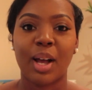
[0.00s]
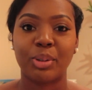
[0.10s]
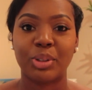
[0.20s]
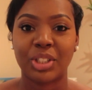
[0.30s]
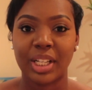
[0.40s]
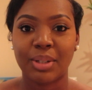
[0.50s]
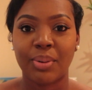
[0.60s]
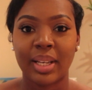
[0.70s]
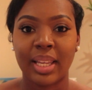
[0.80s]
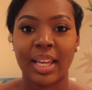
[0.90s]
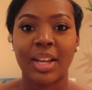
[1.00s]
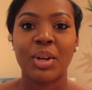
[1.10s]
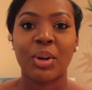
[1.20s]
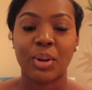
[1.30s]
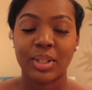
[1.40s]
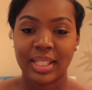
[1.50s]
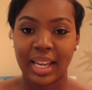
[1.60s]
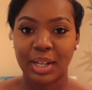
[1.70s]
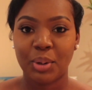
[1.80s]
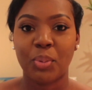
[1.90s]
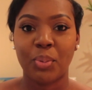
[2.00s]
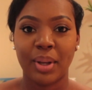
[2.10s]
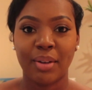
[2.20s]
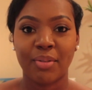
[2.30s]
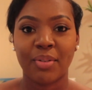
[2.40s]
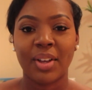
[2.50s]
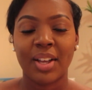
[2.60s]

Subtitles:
I was genuinely content with